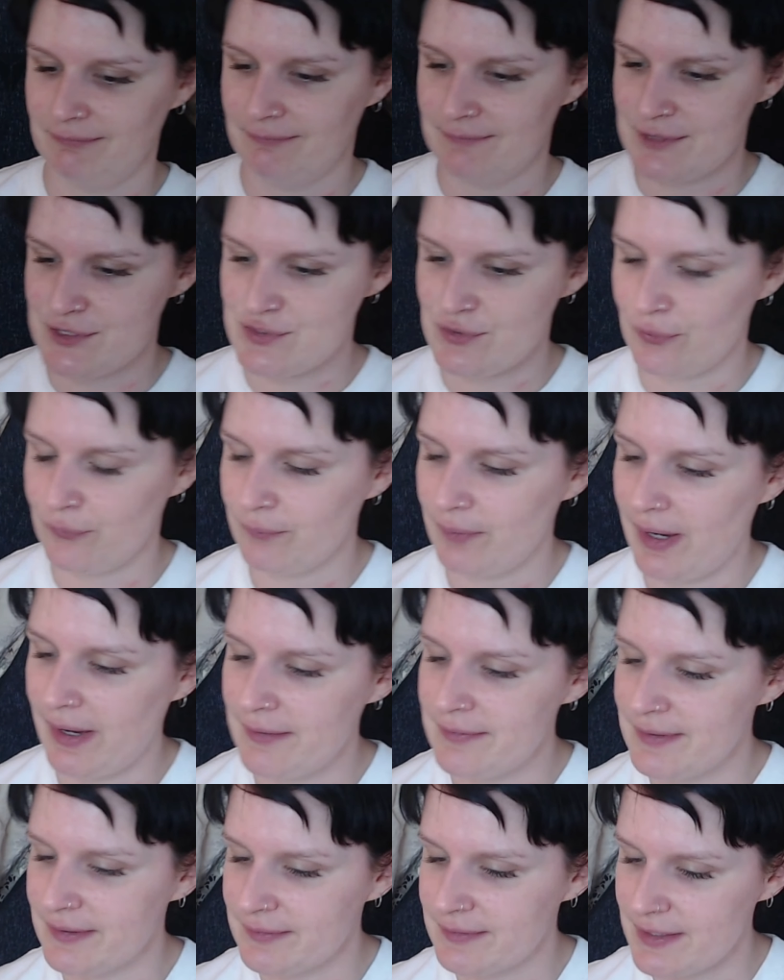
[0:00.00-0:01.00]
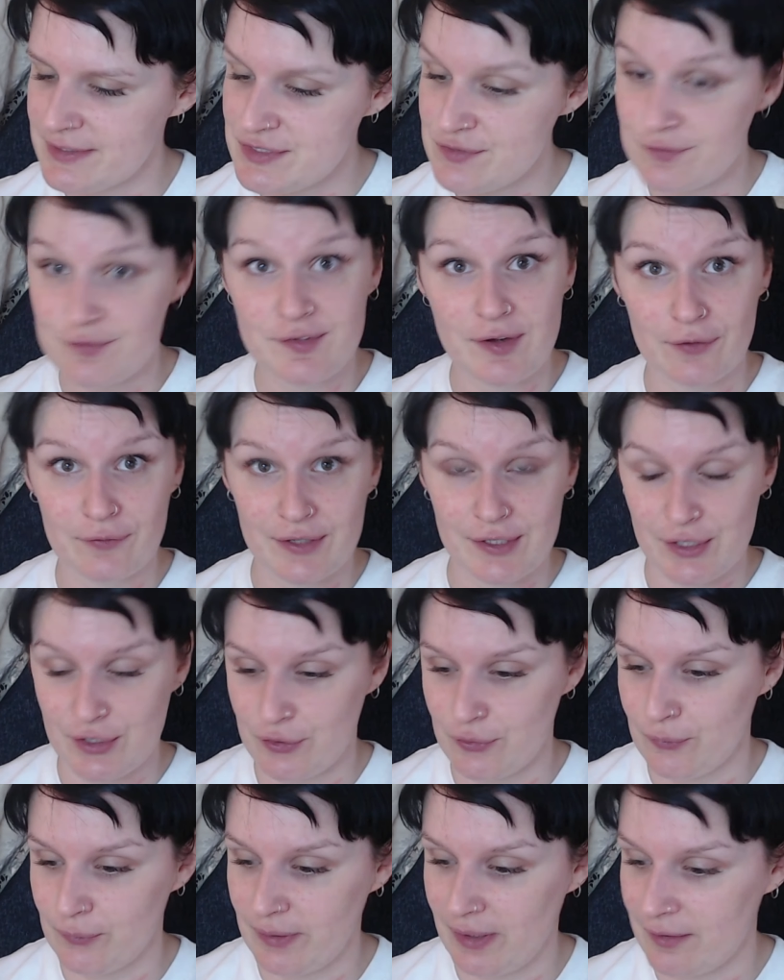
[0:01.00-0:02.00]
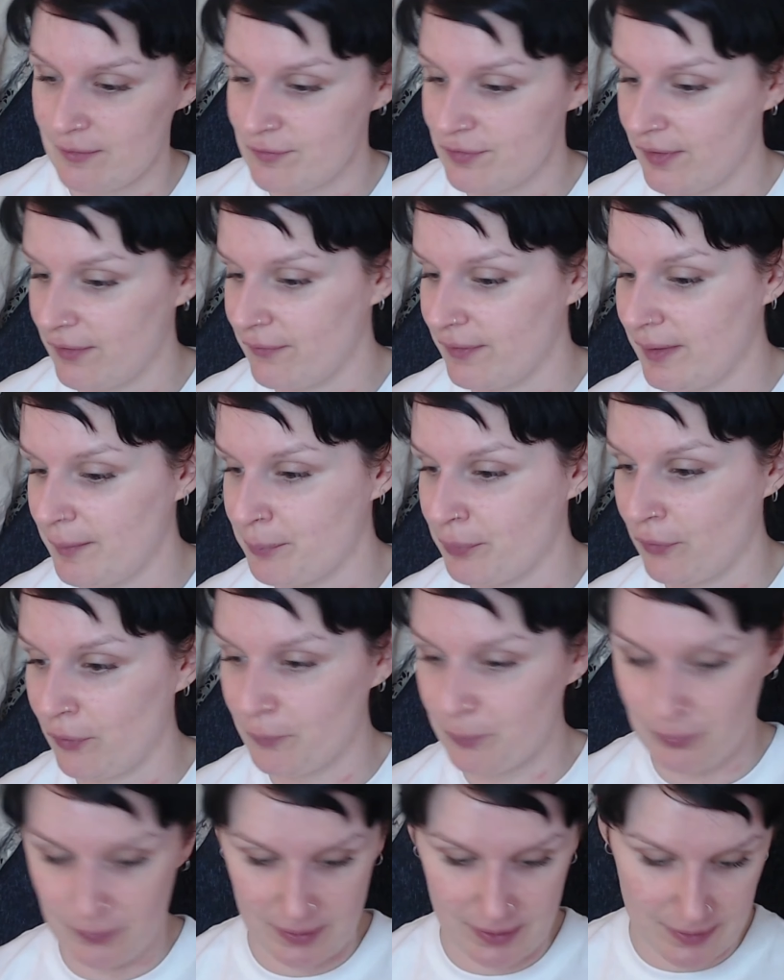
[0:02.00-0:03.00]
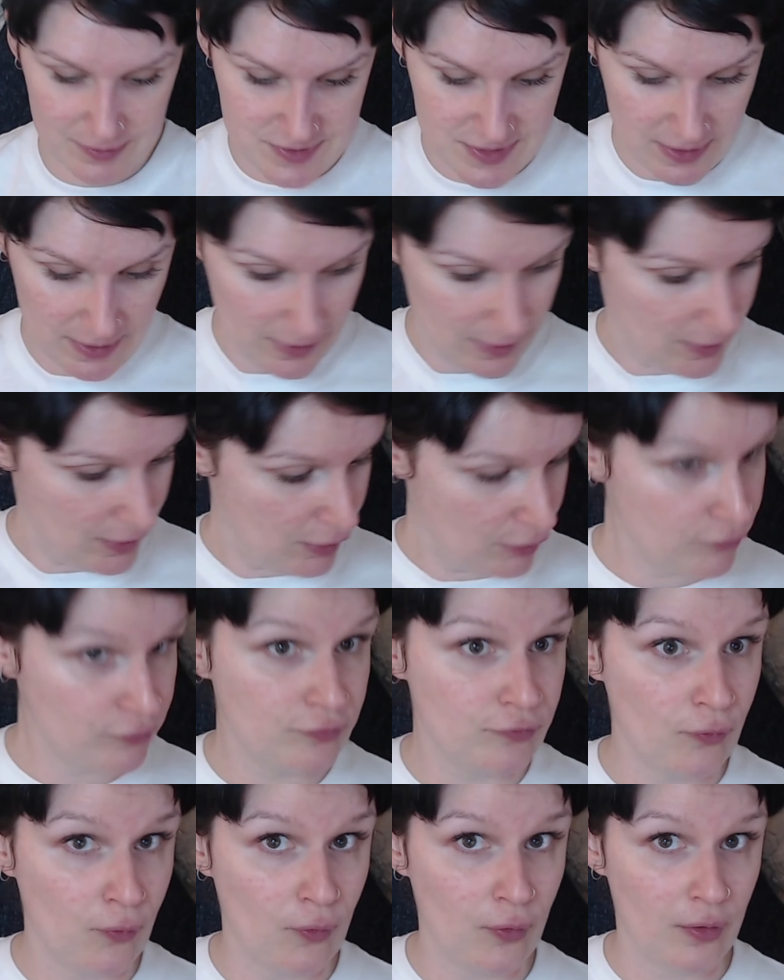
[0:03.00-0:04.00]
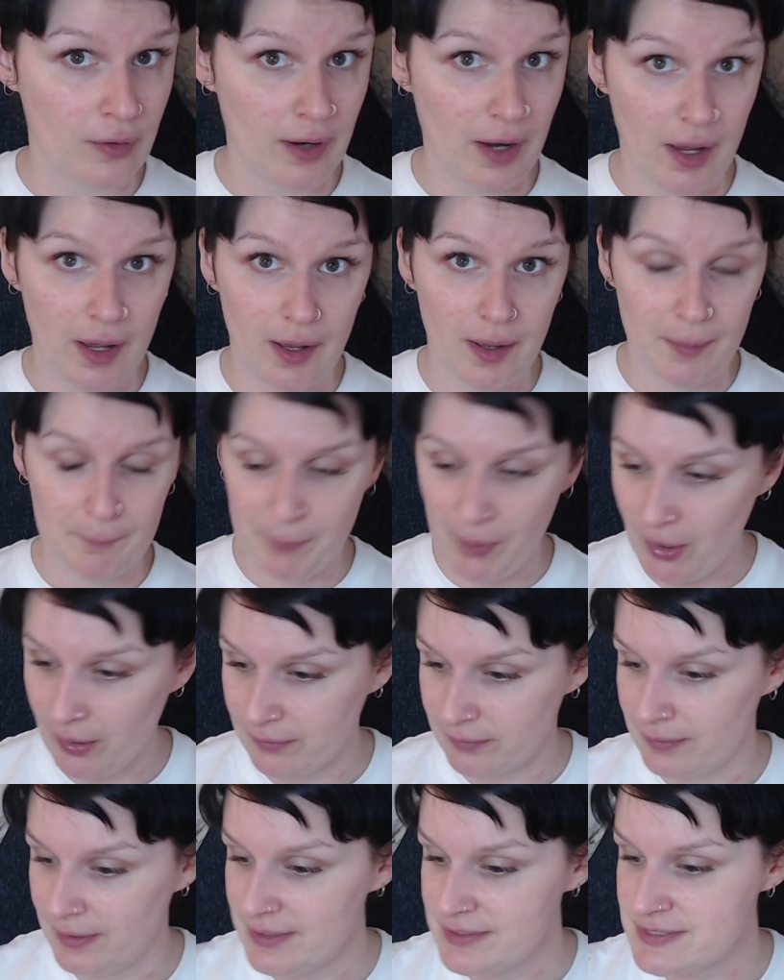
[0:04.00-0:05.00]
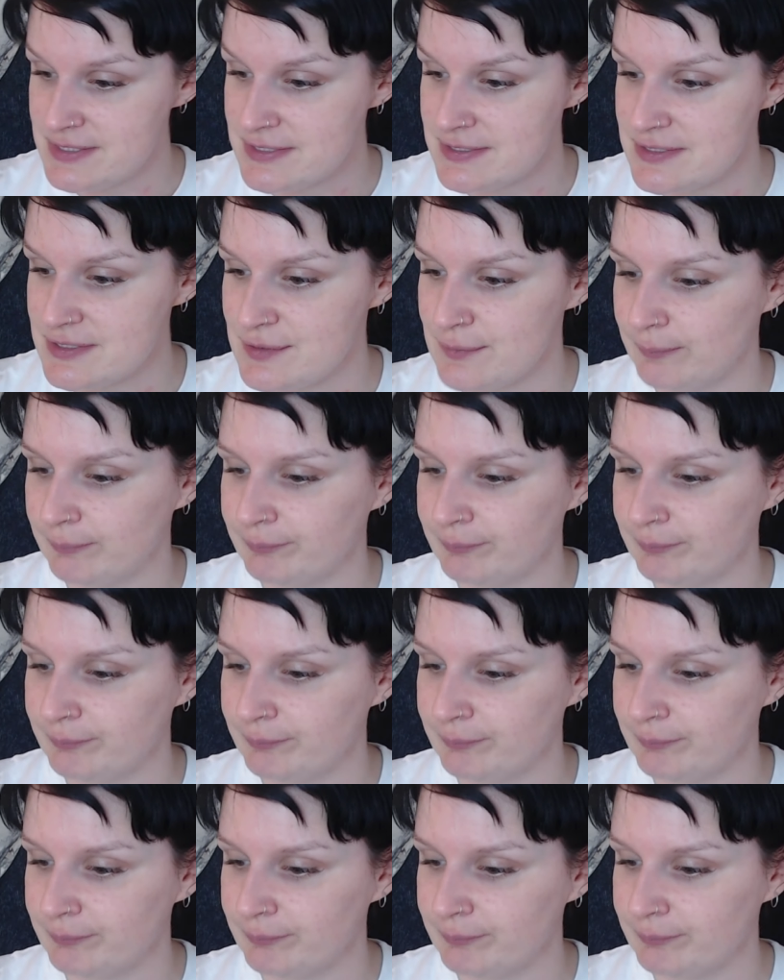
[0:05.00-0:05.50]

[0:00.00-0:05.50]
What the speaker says: So I think that's very cute and very appropriate for a botanist.